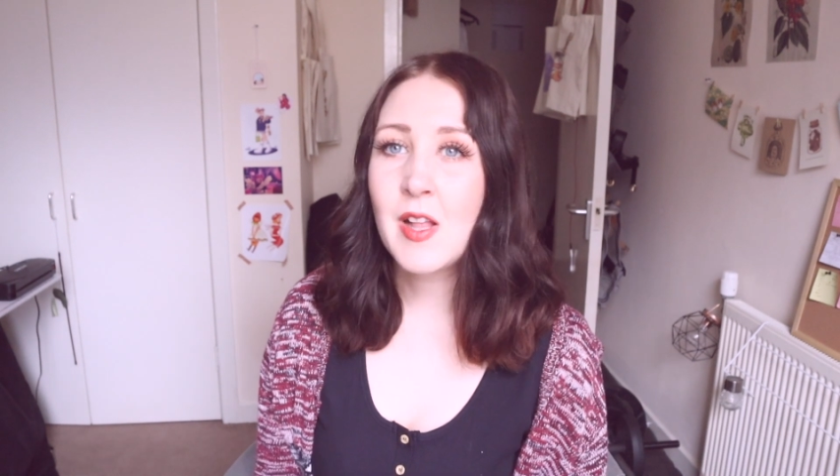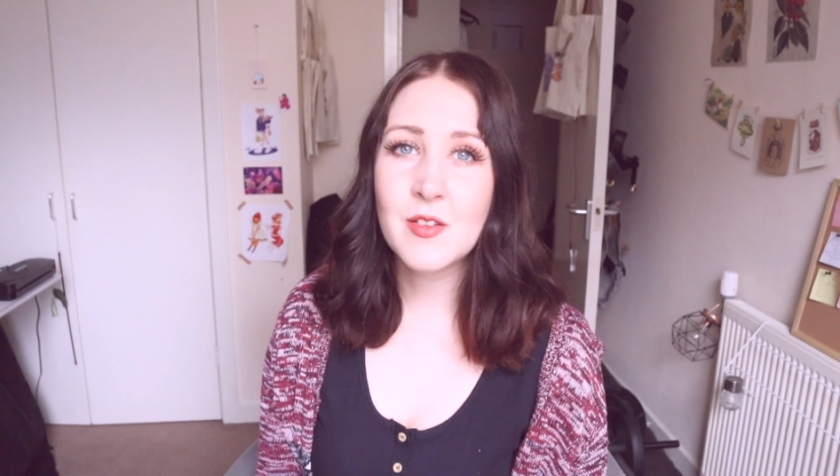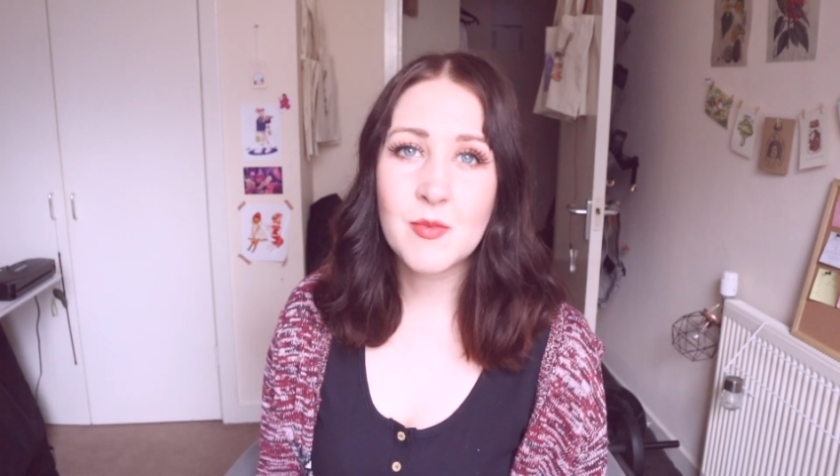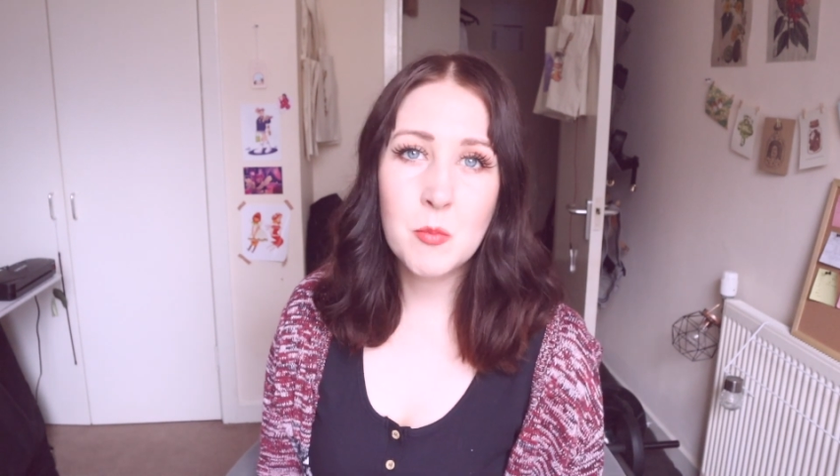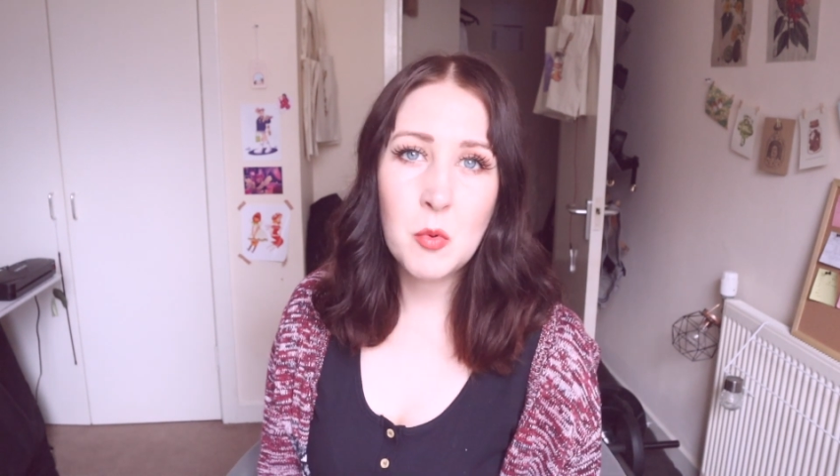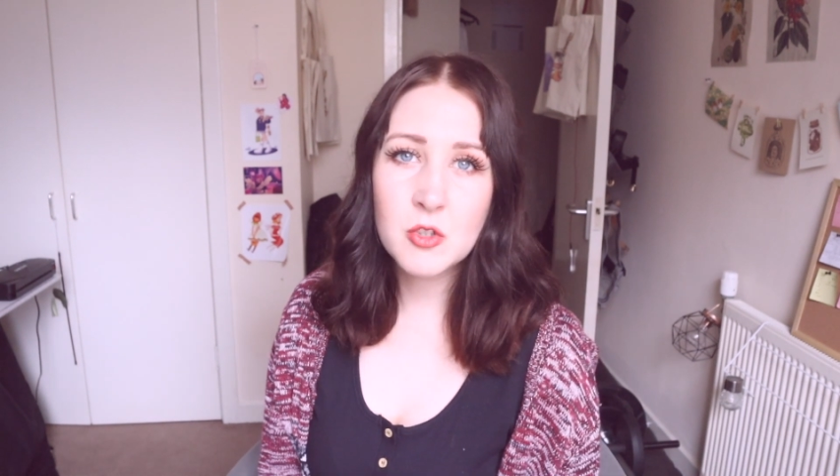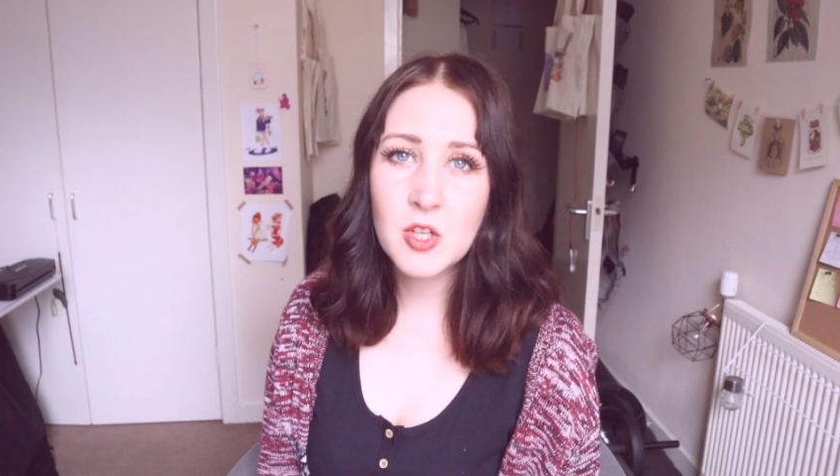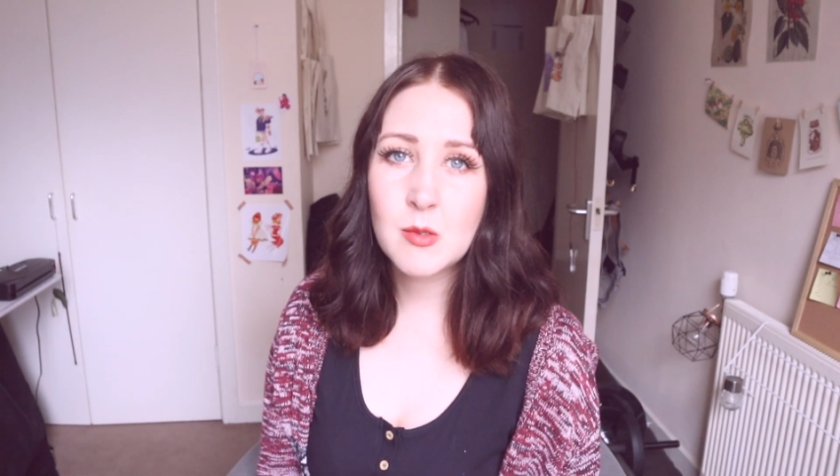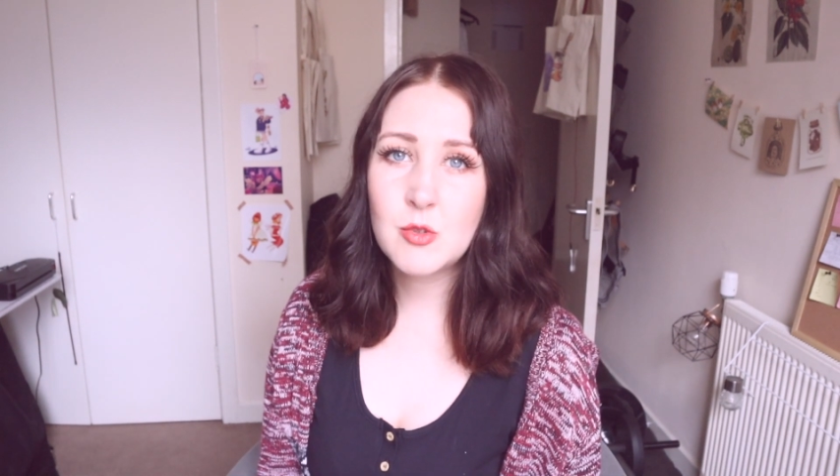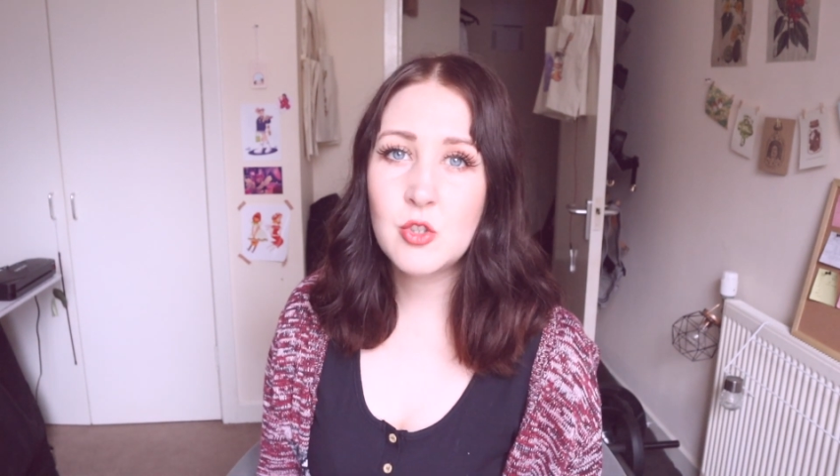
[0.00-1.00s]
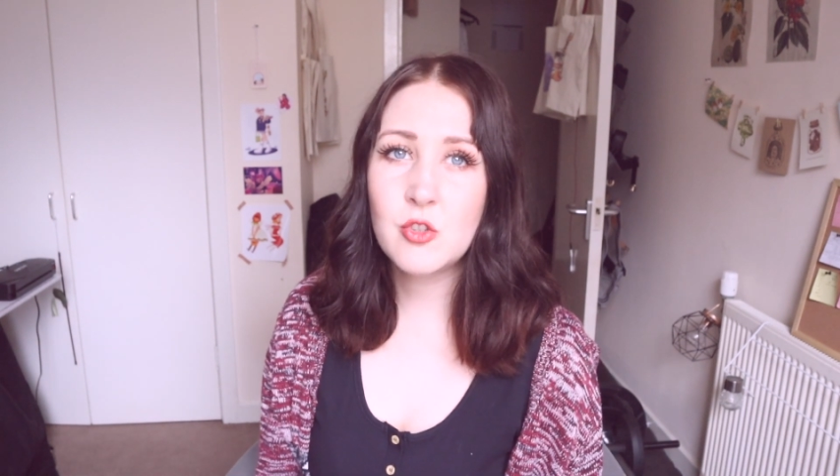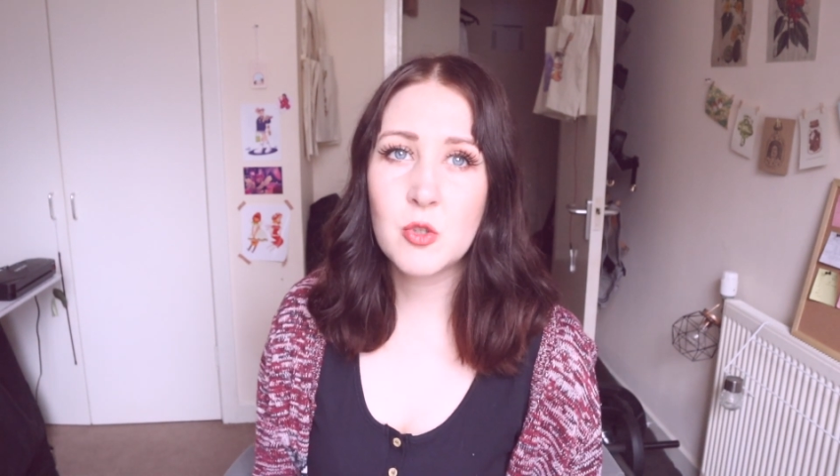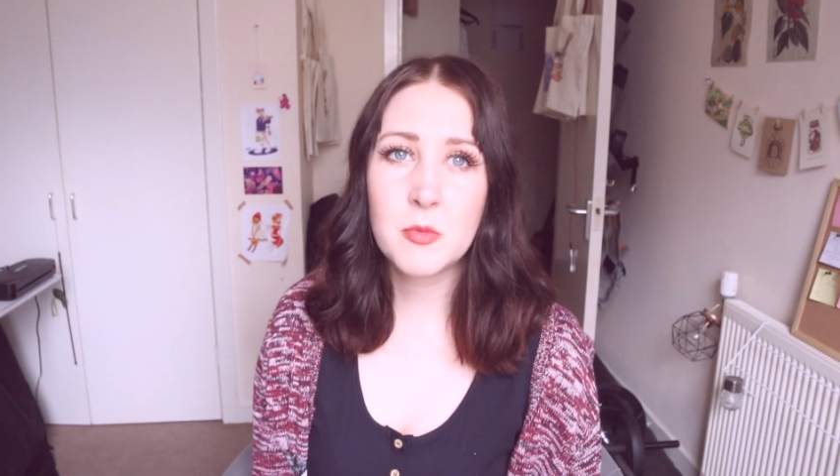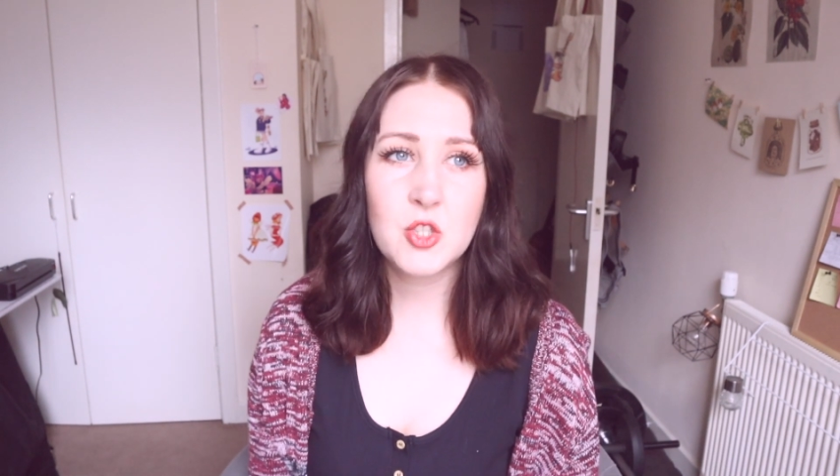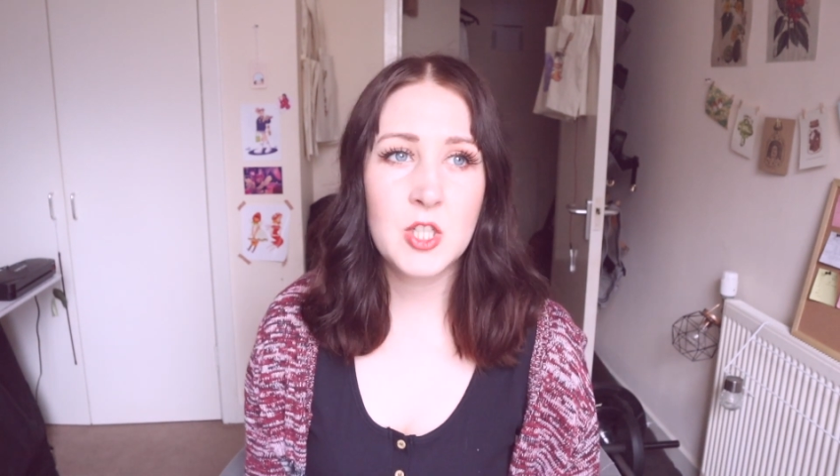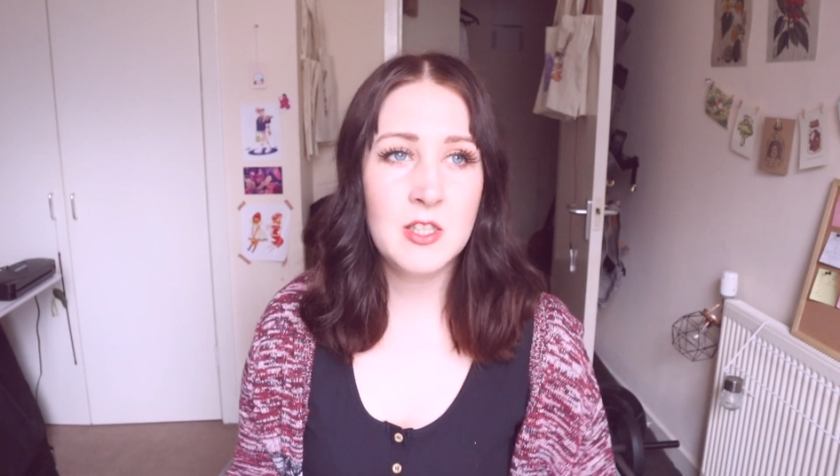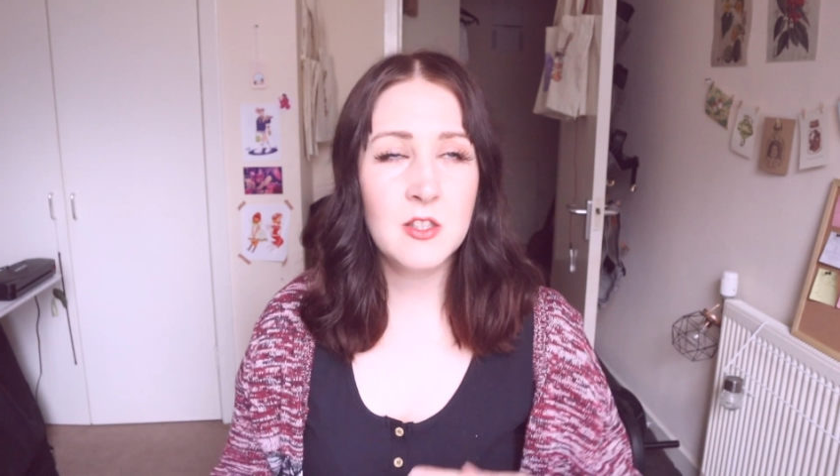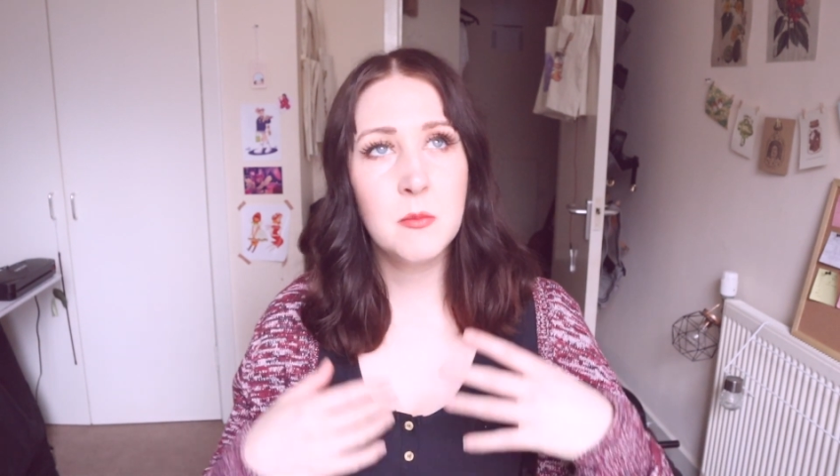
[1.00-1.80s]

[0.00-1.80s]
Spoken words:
And the more times you use your machine,